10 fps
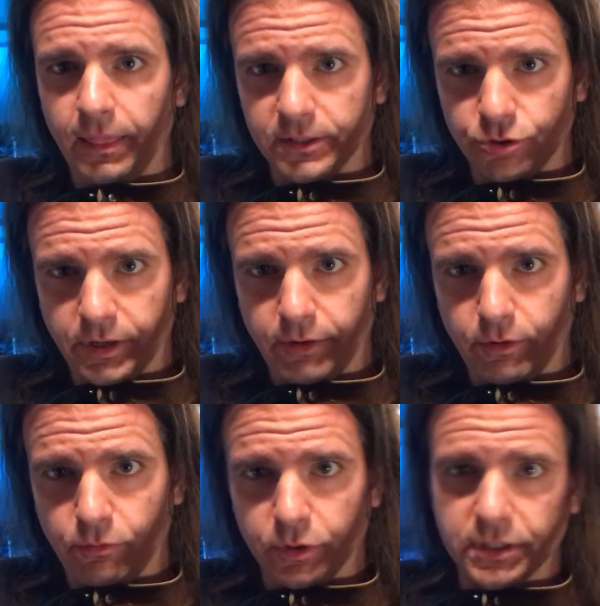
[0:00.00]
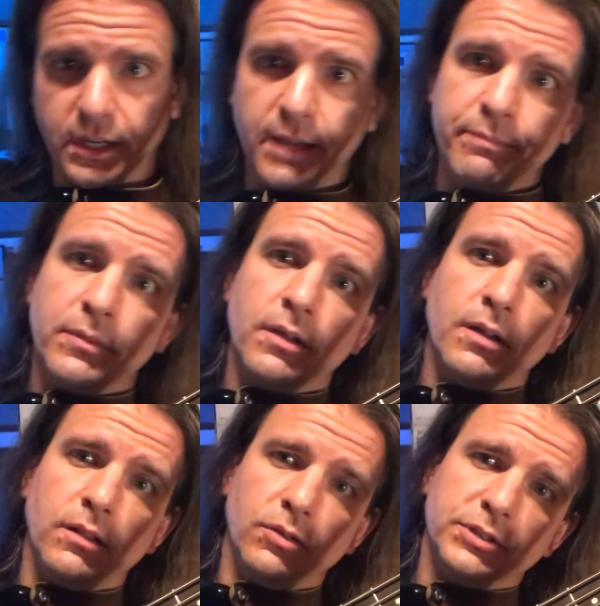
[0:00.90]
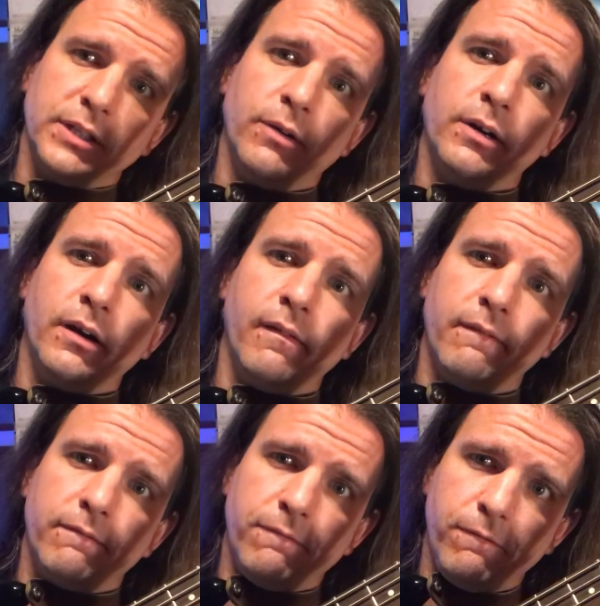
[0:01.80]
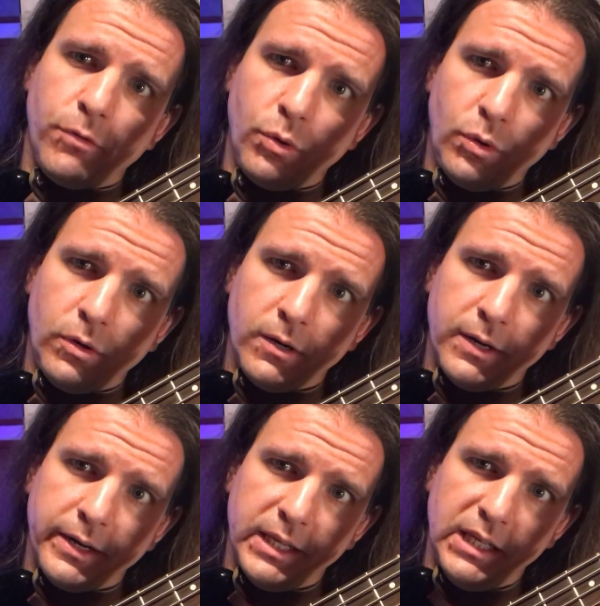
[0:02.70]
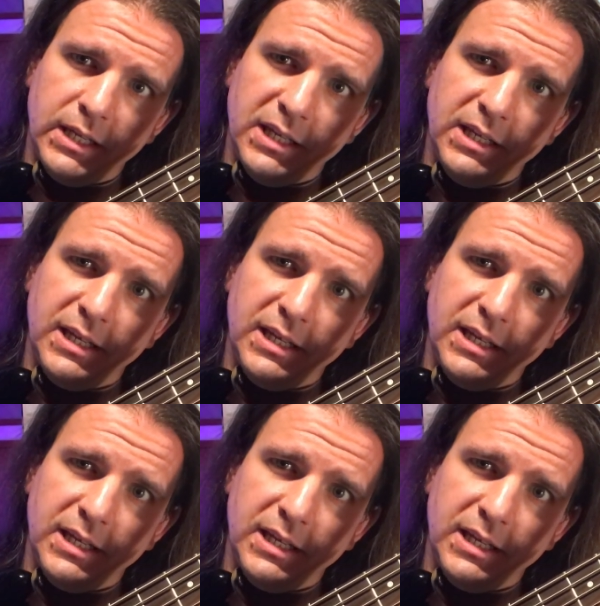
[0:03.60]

Let's try it one more time, a little slower. Four, E,